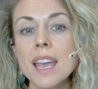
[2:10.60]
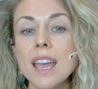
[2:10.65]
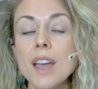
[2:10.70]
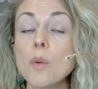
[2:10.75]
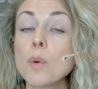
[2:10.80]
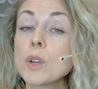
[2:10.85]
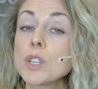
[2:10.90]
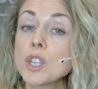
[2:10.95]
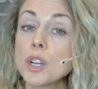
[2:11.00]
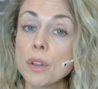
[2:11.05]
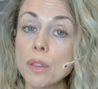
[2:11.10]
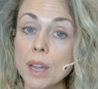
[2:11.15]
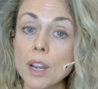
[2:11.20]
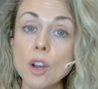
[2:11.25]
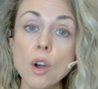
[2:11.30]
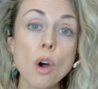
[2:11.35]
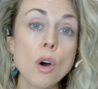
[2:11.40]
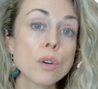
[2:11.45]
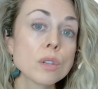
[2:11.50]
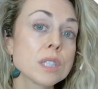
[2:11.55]
which are then
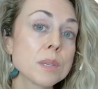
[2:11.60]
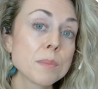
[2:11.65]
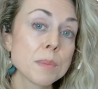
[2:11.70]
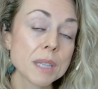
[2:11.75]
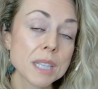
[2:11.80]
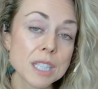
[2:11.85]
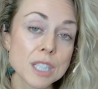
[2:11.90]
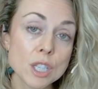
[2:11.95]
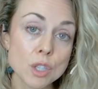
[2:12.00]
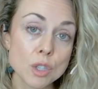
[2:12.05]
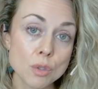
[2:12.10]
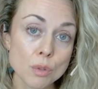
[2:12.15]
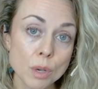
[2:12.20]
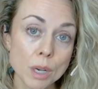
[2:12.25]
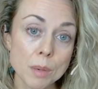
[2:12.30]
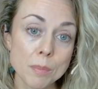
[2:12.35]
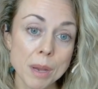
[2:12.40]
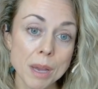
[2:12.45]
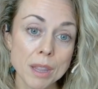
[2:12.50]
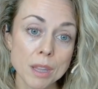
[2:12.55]
ultimately
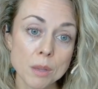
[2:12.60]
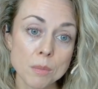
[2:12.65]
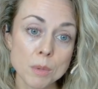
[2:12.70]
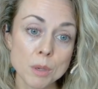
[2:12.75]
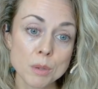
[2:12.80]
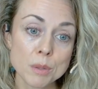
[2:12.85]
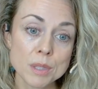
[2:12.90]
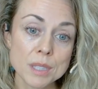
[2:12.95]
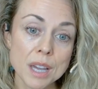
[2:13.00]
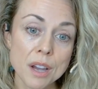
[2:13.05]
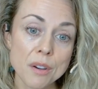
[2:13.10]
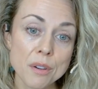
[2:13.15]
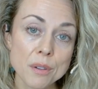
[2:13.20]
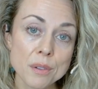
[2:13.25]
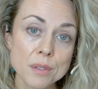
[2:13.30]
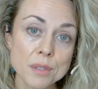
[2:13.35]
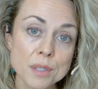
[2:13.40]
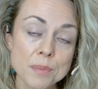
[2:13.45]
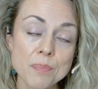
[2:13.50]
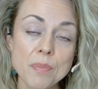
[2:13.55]
destroyed by the immune
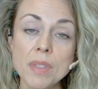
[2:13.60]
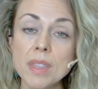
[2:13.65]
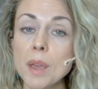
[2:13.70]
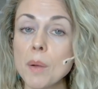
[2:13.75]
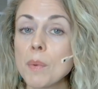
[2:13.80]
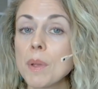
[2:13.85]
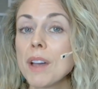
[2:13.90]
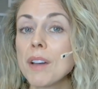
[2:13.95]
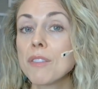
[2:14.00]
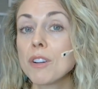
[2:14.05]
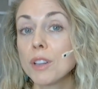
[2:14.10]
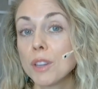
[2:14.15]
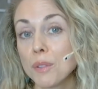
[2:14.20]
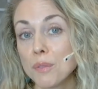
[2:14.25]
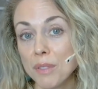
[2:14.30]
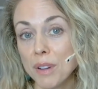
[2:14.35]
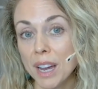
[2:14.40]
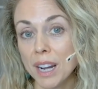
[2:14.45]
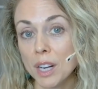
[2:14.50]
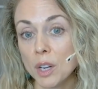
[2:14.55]
cells. Then we have our
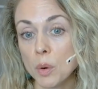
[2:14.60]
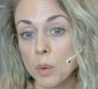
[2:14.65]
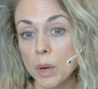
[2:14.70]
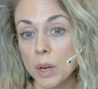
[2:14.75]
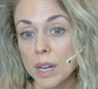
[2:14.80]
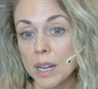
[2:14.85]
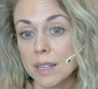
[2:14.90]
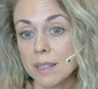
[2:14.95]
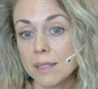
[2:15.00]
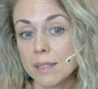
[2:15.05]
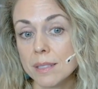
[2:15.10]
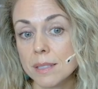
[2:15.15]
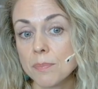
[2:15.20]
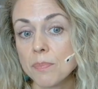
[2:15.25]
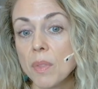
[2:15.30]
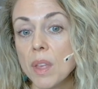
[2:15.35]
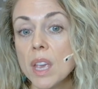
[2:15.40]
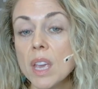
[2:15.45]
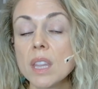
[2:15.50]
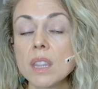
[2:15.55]
lymphatic organs.
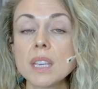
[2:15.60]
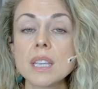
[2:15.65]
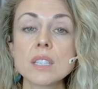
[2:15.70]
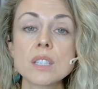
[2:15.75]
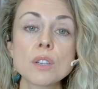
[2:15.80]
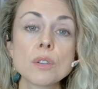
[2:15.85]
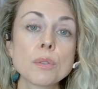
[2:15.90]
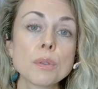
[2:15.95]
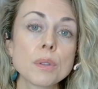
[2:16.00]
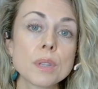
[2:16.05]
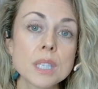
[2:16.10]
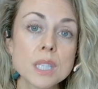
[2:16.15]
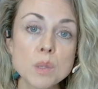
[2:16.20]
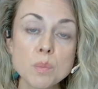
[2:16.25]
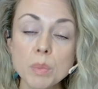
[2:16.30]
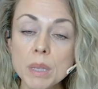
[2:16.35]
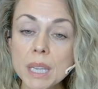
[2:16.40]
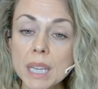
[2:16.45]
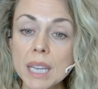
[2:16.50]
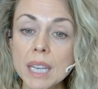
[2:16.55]
These include the
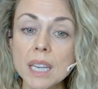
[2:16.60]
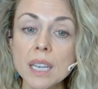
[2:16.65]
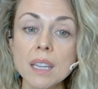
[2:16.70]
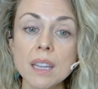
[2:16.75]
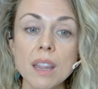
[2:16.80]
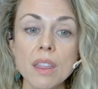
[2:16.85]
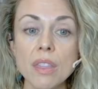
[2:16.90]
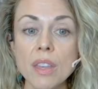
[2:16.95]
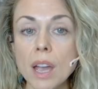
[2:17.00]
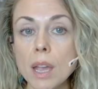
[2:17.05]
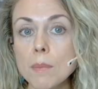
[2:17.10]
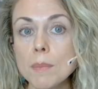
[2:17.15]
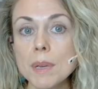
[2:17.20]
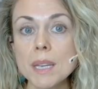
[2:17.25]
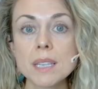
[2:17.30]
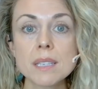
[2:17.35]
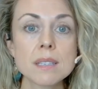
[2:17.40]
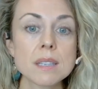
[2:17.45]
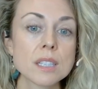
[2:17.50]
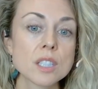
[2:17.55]
spleen, the
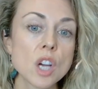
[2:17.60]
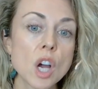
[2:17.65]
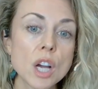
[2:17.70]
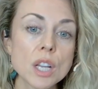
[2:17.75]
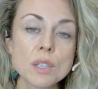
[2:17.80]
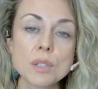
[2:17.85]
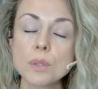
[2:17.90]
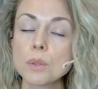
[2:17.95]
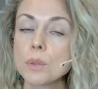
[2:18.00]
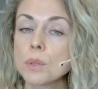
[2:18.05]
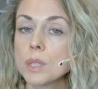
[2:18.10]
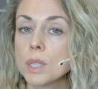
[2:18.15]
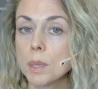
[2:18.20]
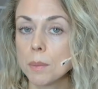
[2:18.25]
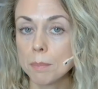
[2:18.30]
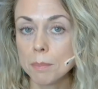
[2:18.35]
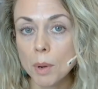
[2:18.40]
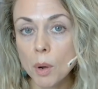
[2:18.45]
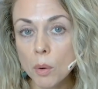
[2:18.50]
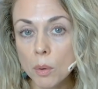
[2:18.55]
thymus, the tonsils, the
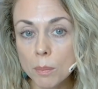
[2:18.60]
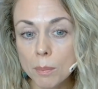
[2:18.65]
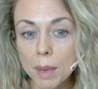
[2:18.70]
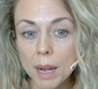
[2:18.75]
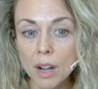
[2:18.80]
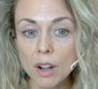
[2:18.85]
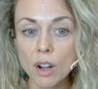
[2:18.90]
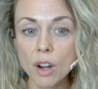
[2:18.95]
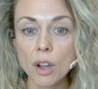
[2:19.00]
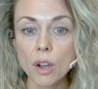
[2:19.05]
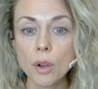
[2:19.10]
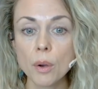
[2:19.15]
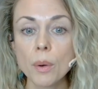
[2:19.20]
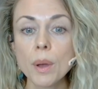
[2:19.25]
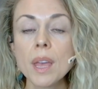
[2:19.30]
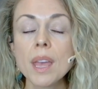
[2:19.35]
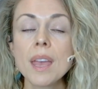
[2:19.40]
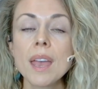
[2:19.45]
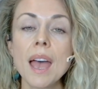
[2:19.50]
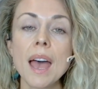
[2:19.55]
bone marrow,
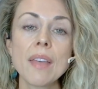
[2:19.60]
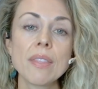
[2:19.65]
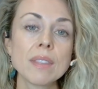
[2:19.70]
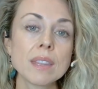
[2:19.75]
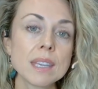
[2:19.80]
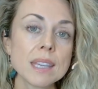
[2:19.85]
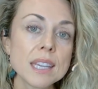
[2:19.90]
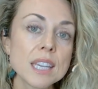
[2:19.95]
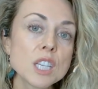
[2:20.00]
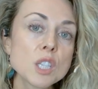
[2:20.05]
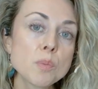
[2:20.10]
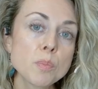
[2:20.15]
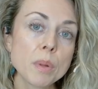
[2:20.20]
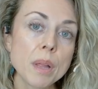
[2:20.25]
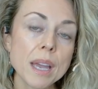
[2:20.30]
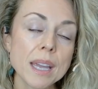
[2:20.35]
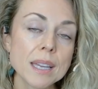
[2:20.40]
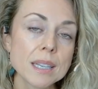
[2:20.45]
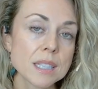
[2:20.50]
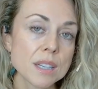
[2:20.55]
and they each
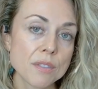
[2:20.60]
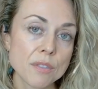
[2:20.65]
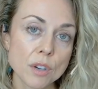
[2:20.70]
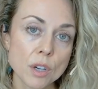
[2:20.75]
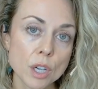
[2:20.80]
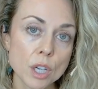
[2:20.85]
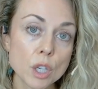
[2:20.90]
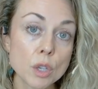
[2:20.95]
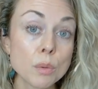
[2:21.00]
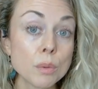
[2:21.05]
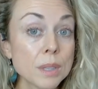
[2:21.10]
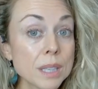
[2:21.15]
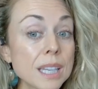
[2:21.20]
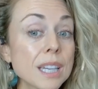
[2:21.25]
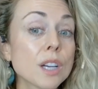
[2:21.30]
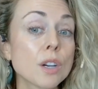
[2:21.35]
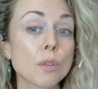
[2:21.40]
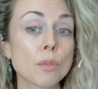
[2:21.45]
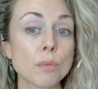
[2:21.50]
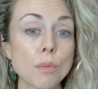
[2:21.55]
play a different,
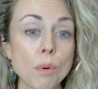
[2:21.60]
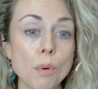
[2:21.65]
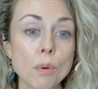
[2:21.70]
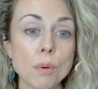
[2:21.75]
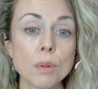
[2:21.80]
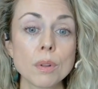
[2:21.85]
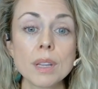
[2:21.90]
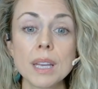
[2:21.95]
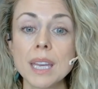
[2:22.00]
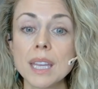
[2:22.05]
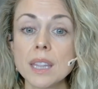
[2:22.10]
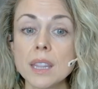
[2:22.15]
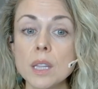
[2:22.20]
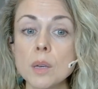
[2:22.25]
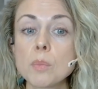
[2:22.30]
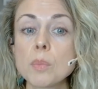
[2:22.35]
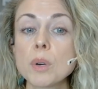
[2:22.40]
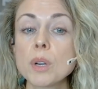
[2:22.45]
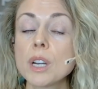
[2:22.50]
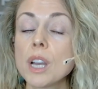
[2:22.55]
unique role in the
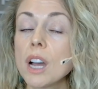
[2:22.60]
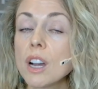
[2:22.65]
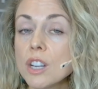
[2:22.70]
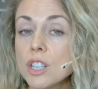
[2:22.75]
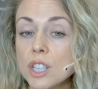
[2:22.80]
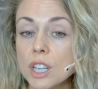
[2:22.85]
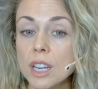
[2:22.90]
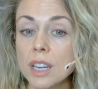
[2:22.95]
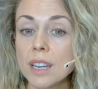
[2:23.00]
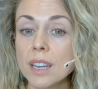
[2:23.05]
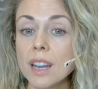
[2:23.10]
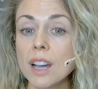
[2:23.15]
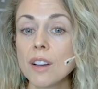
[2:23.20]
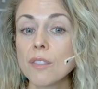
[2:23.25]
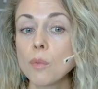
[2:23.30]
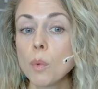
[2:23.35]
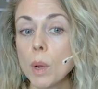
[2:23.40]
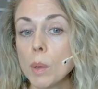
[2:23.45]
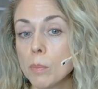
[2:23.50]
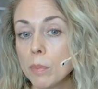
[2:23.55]
production
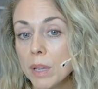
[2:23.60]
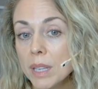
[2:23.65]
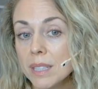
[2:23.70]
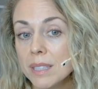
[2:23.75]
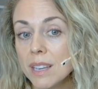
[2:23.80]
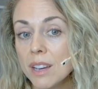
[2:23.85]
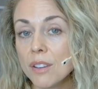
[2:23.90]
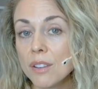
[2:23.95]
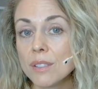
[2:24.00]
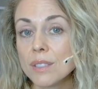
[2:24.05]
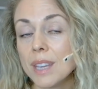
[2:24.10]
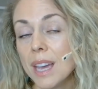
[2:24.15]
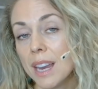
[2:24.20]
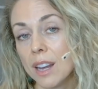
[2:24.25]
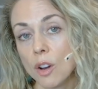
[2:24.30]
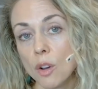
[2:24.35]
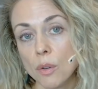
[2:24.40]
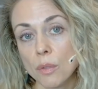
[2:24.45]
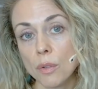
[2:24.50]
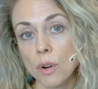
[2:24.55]
of white blood cells
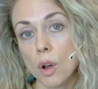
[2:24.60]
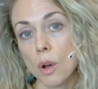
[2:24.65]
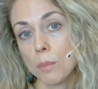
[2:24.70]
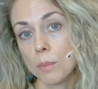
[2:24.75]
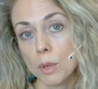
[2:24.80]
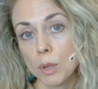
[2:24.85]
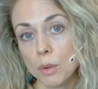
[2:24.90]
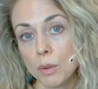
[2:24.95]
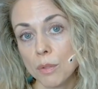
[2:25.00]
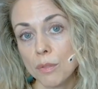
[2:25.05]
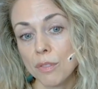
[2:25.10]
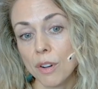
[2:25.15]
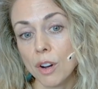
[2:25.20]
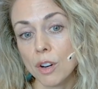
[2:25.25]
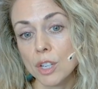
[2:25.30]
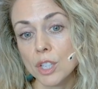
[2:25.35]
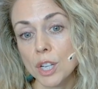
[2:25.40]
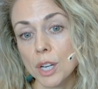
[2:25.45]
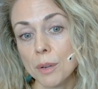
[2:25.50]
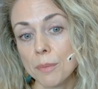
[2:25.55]
and overall immune
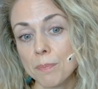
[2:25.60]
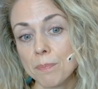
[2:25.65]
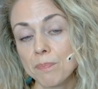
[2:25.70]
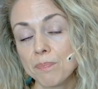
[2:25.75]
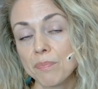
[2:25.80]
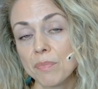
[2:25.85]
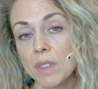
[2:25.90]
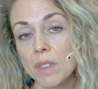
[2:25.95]
function.